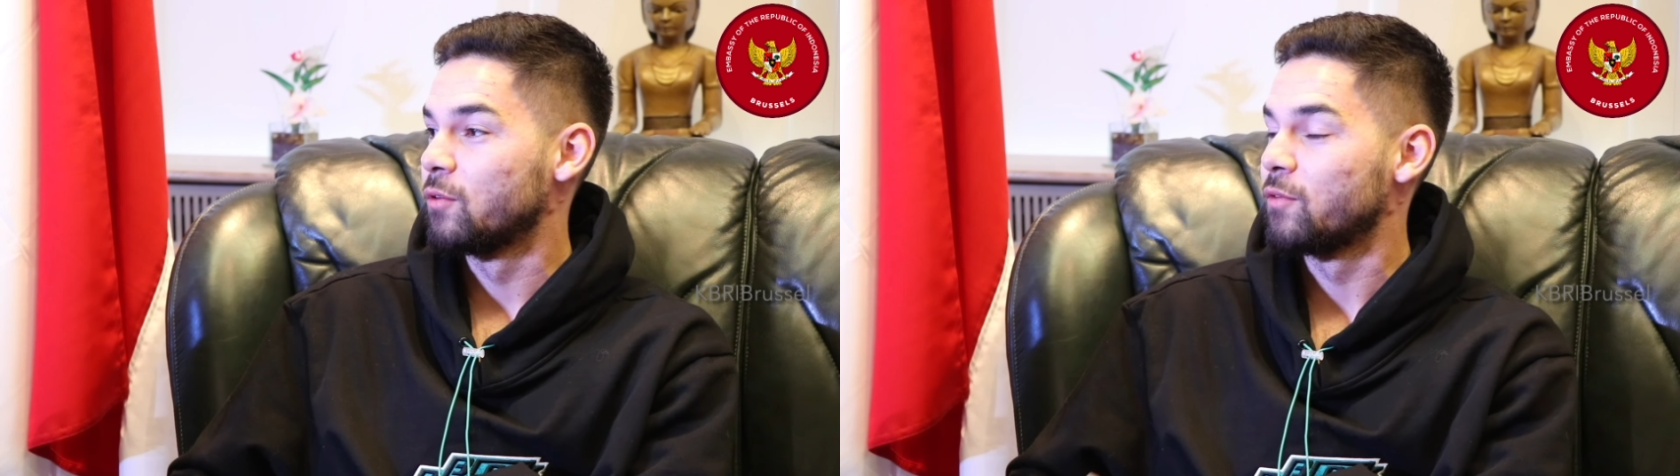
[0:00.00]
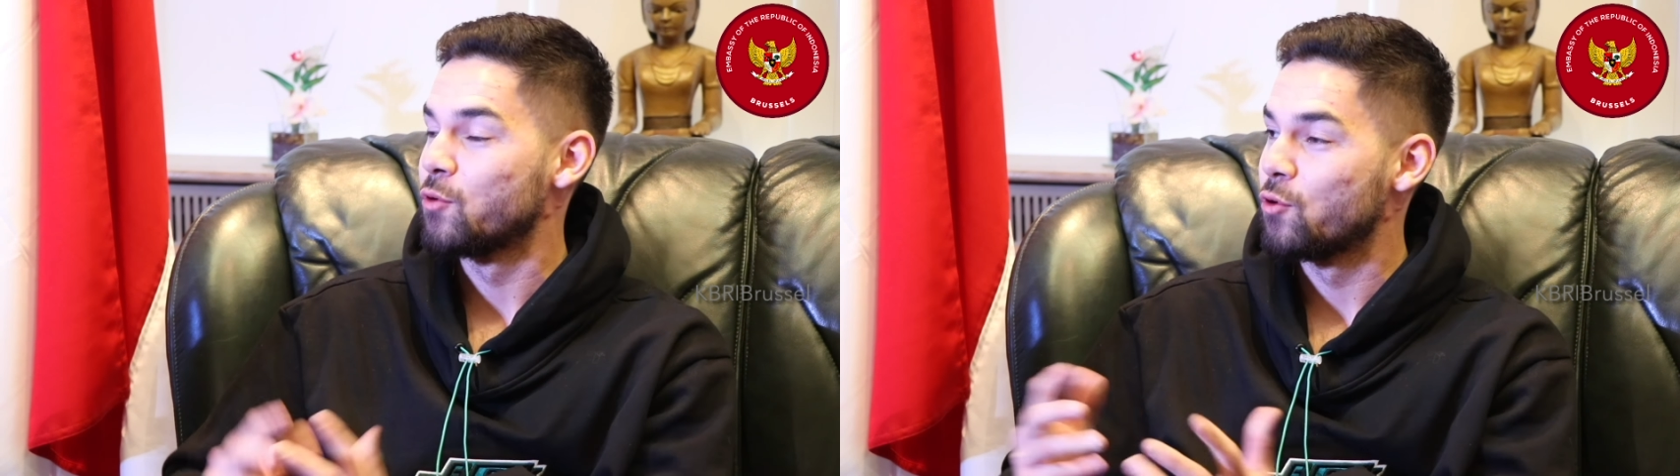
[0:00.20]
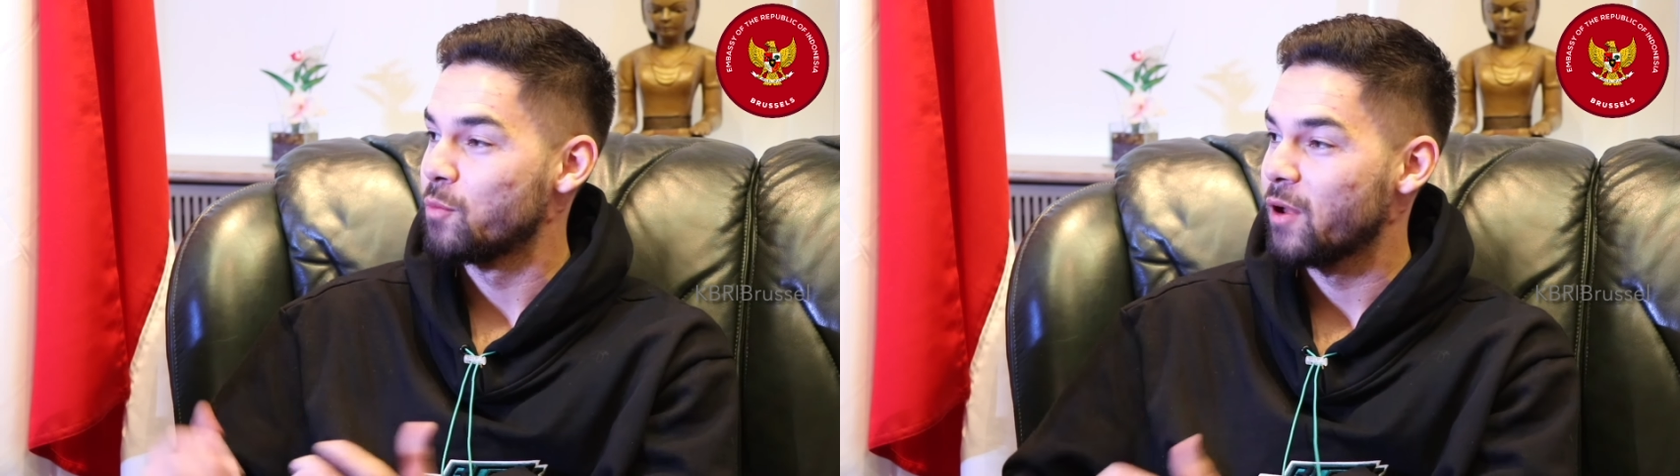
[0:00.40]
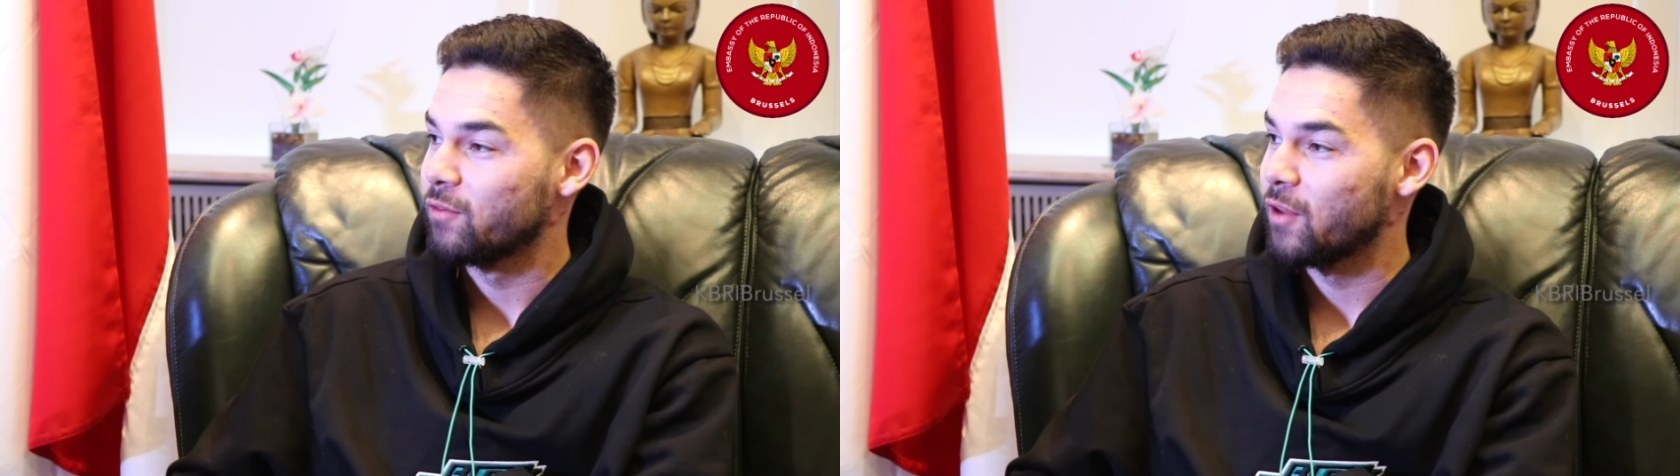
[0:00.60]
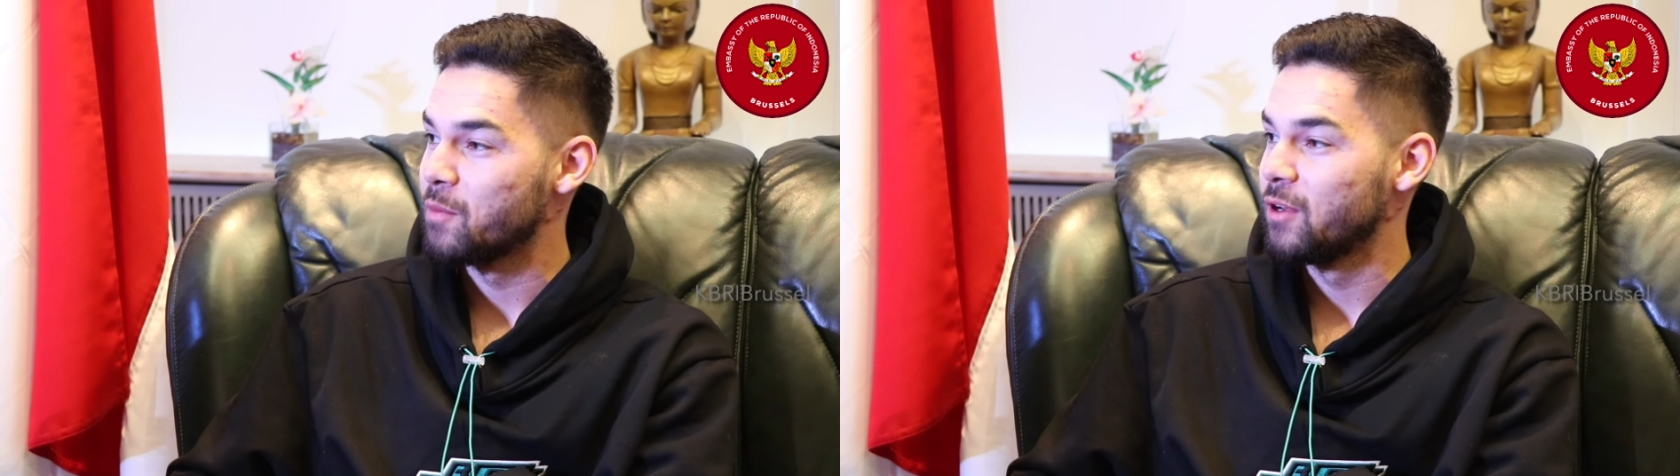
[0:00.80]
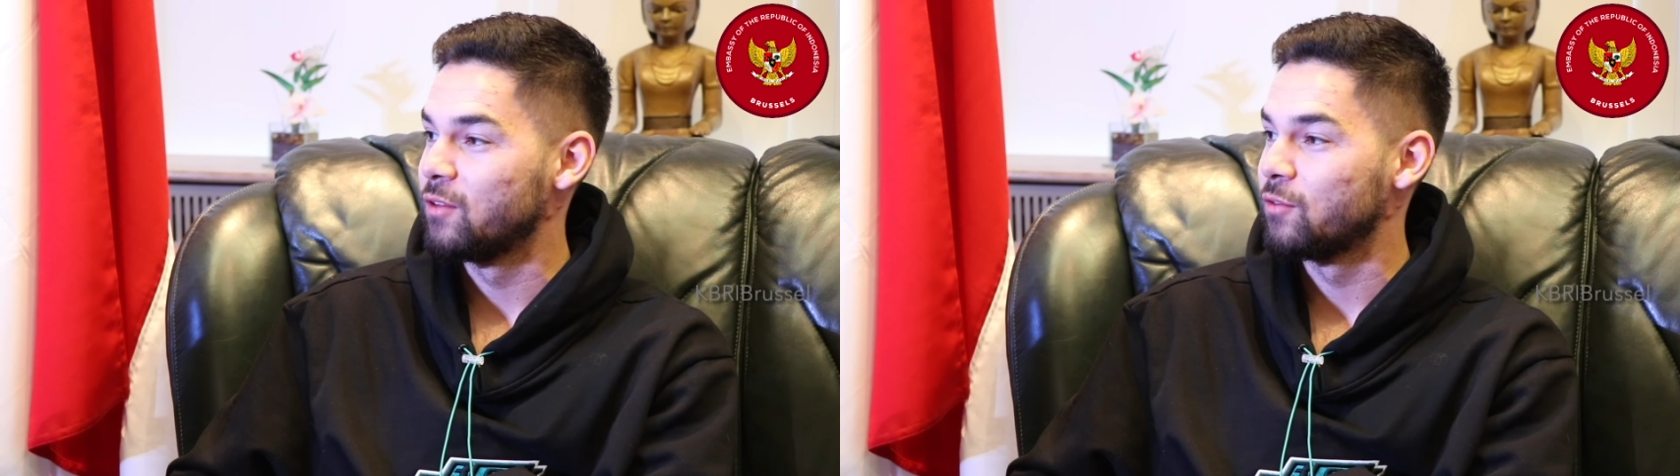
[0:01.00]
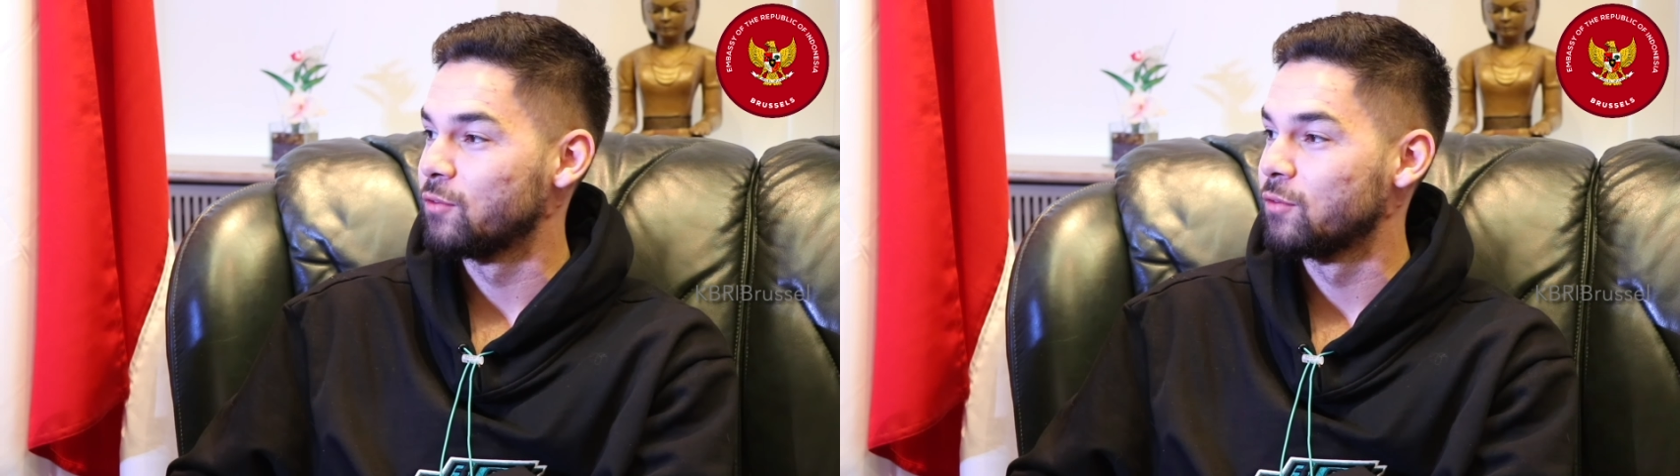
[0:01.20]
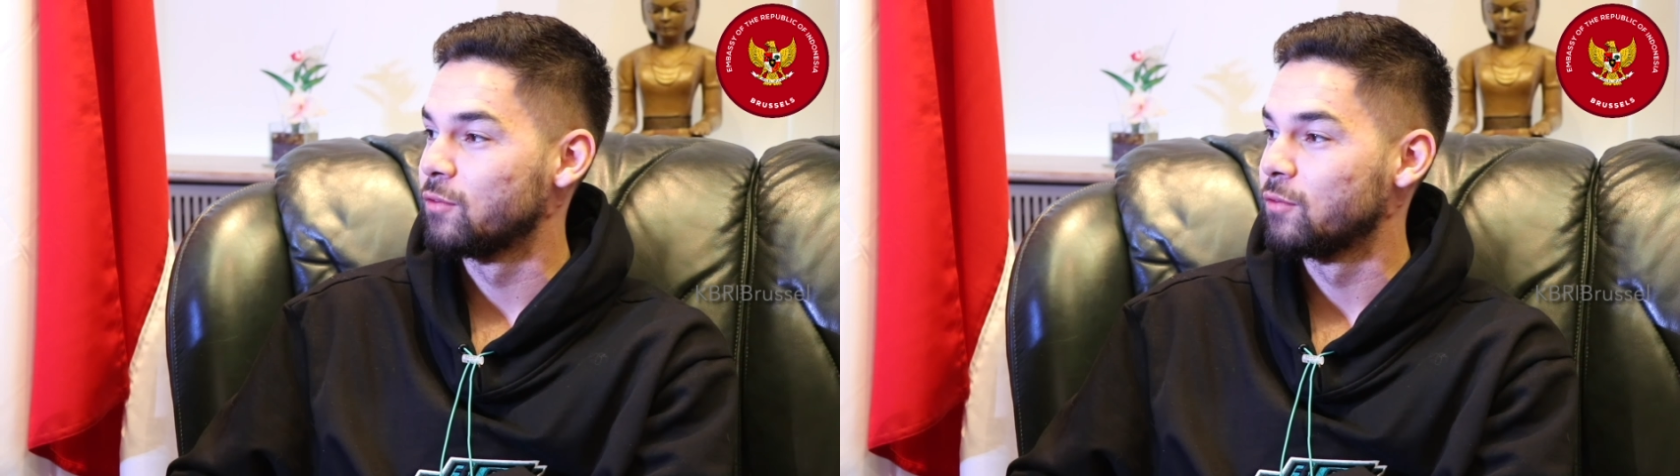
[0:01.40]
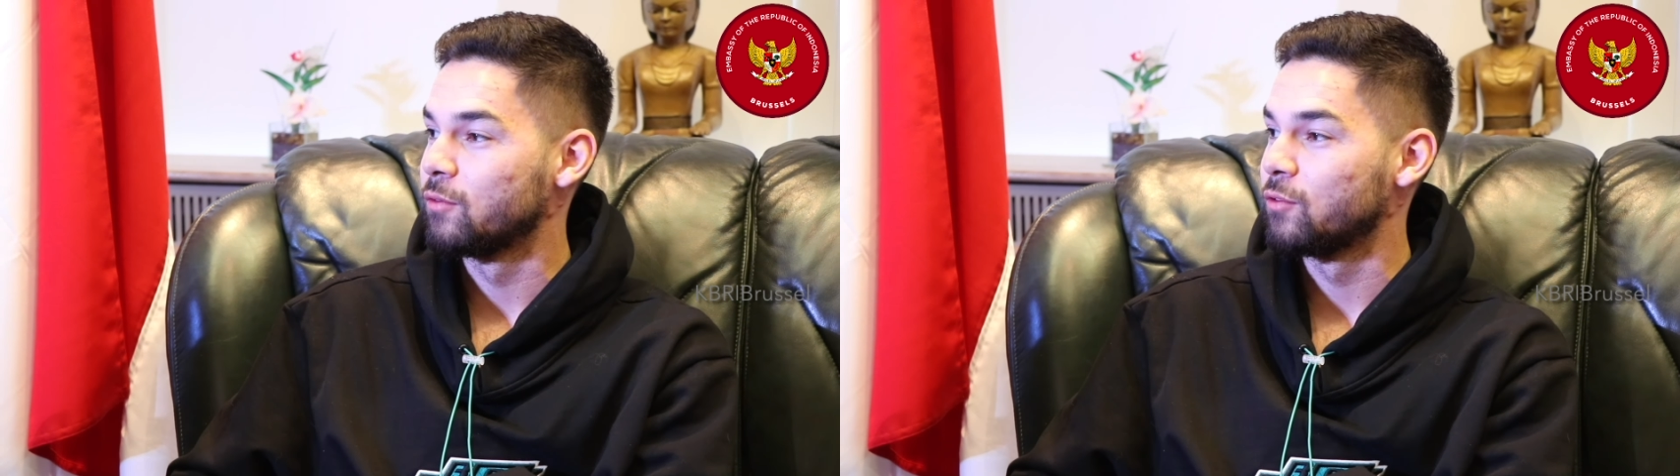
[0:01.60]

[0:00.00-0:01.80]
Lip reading: all my family to